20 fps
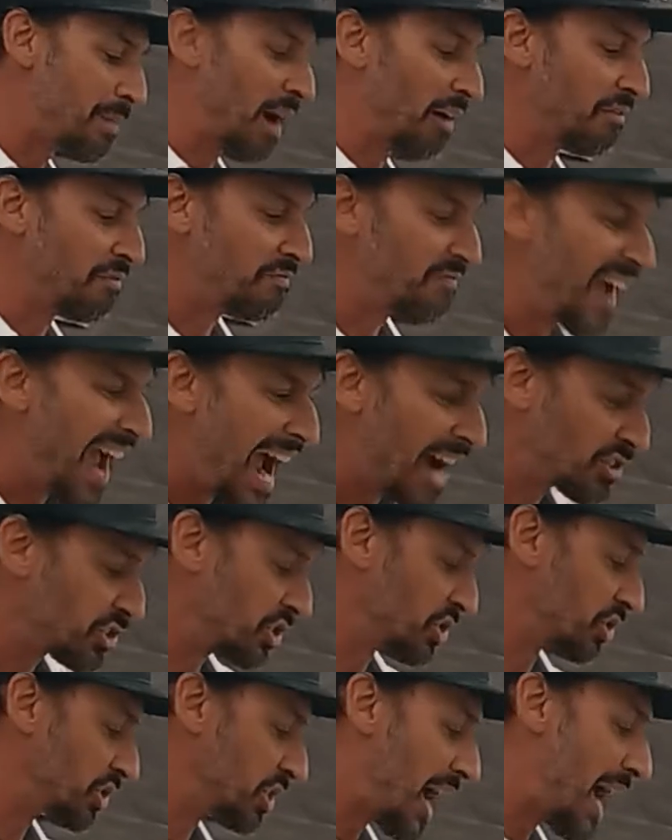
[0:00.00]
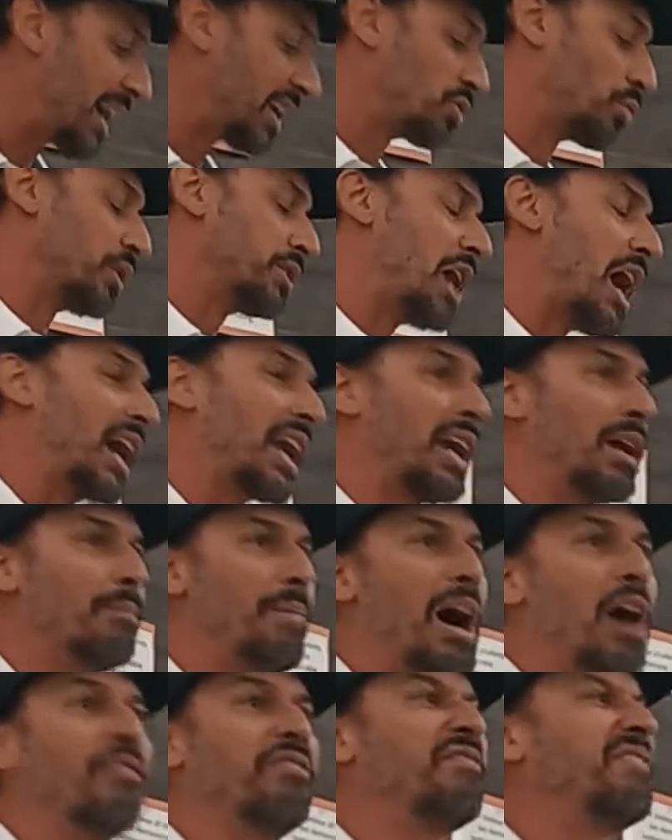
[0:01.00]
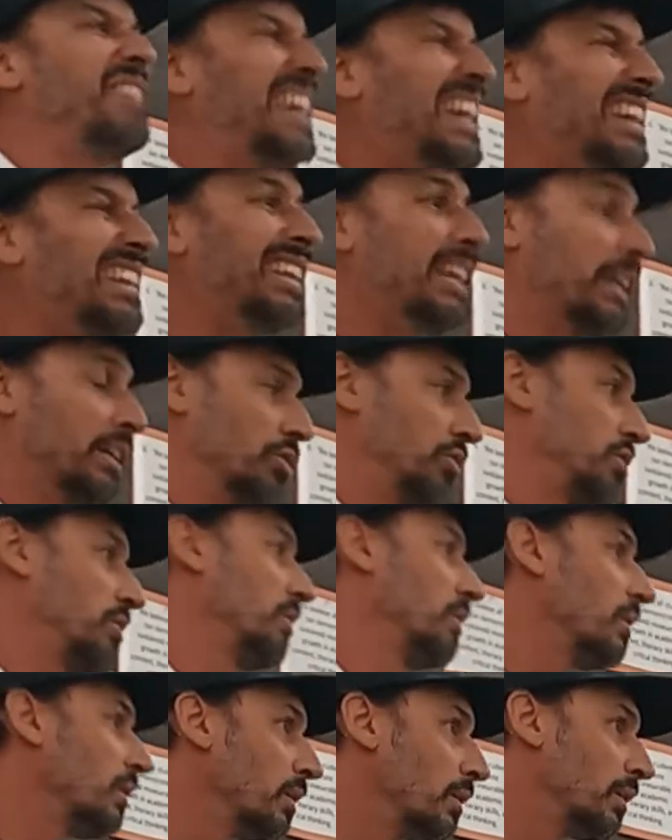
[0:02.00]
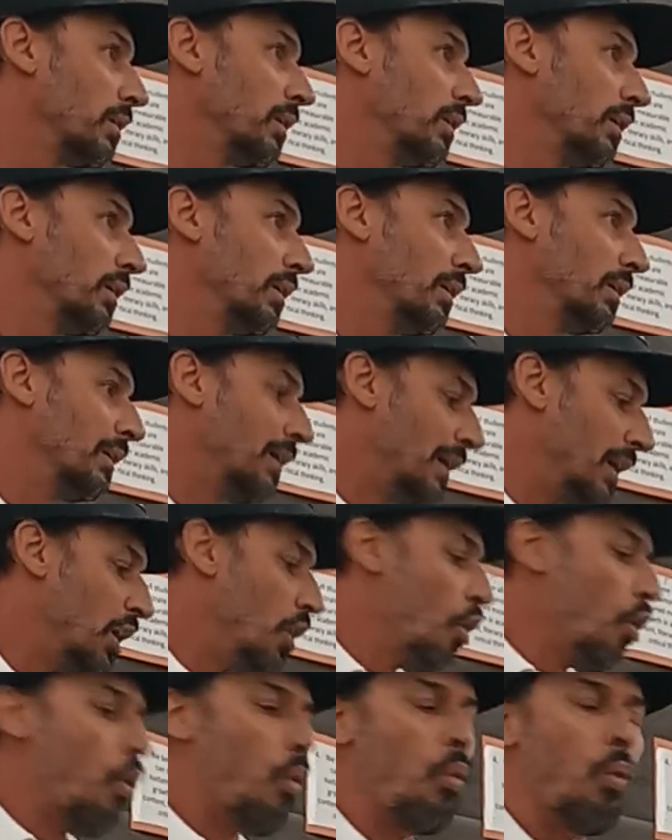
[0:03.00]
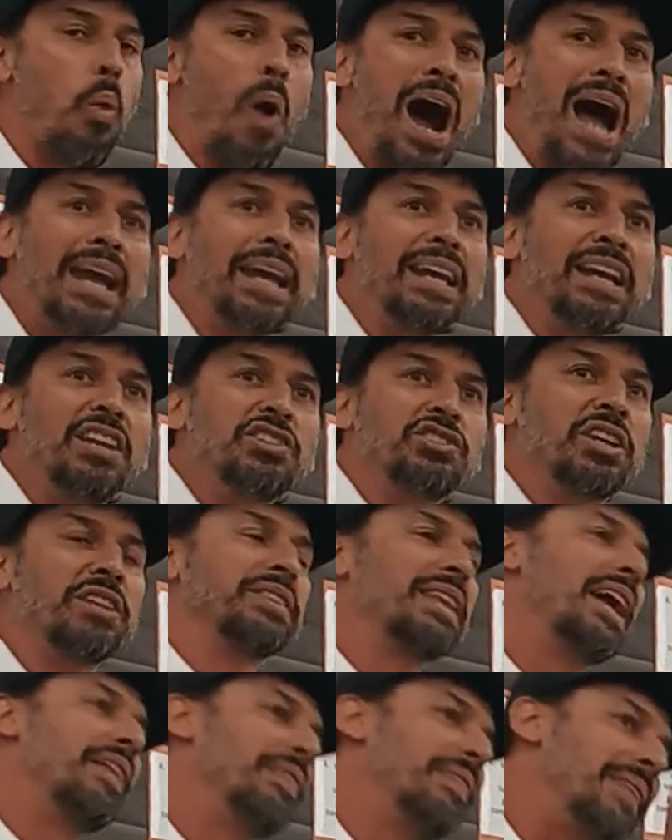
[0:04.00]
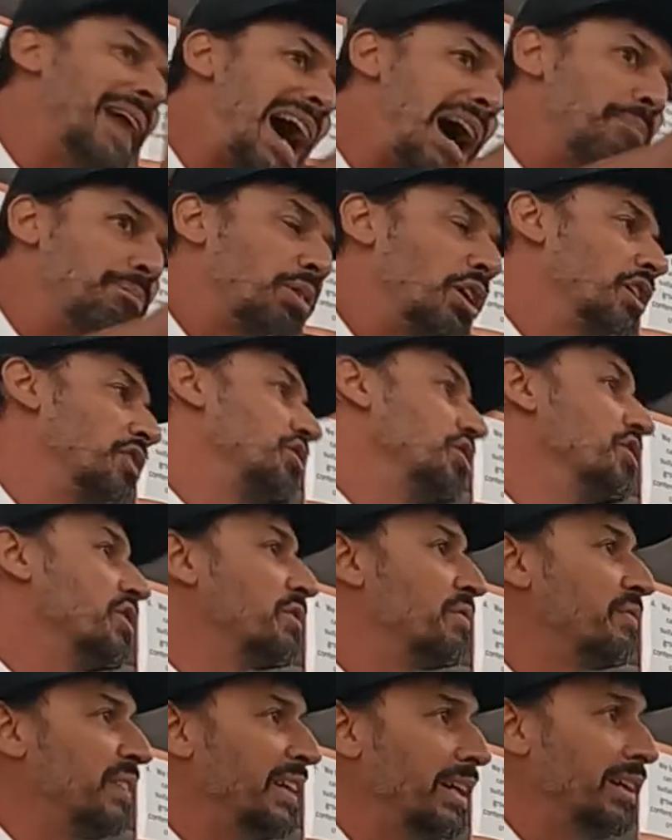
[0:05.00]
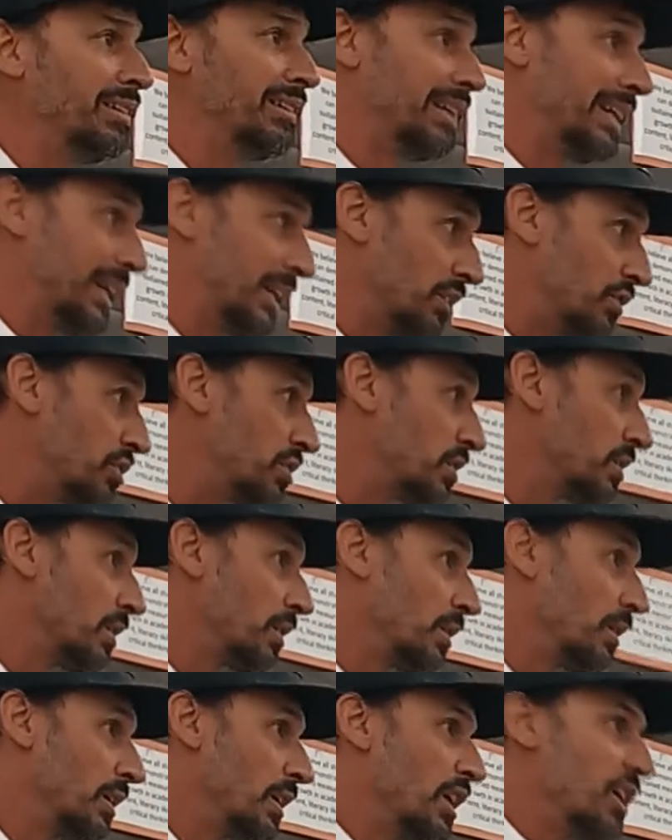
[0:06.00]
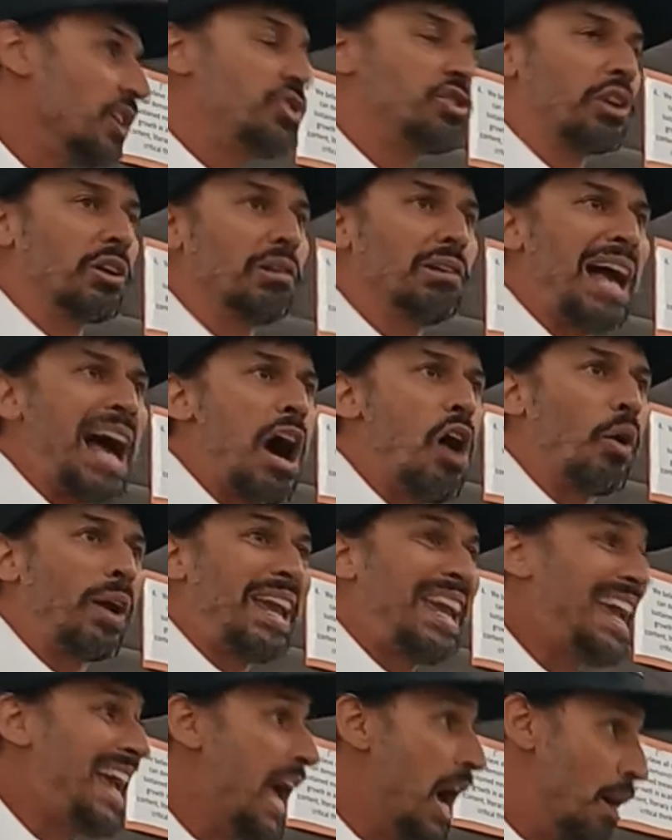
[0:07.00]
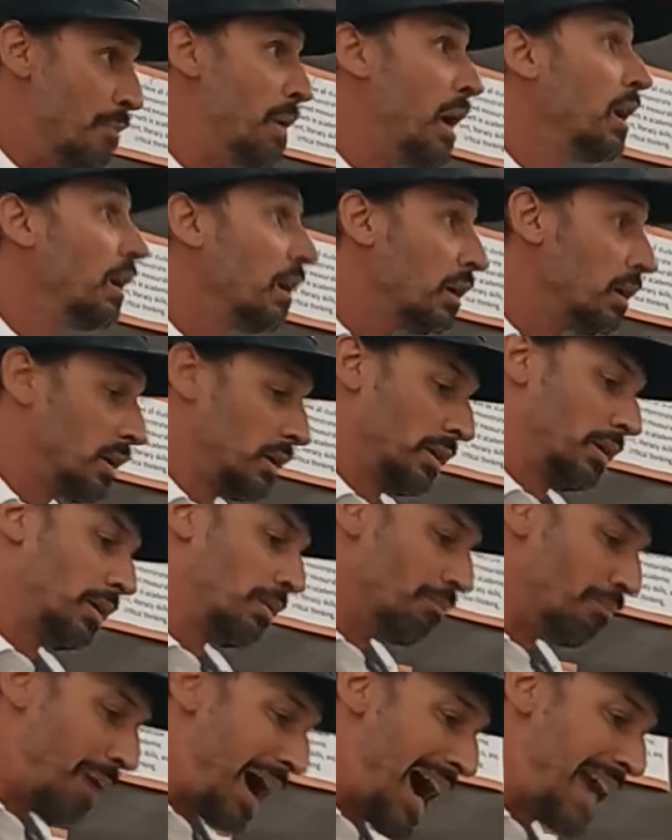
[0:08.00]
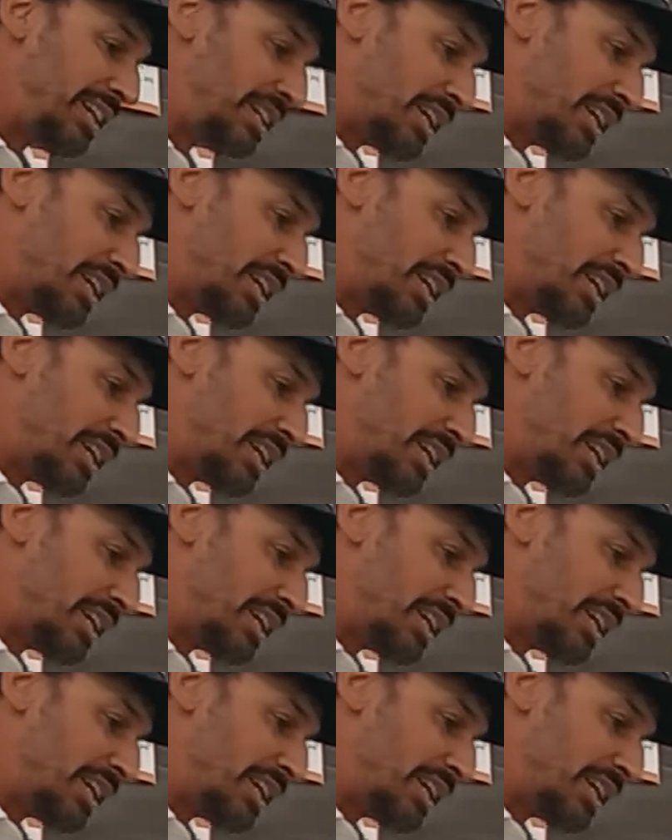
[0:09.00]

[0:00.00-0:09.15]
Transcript: about facts and science, we're talking about feelings. Why is it that that person's feelings should allow him, by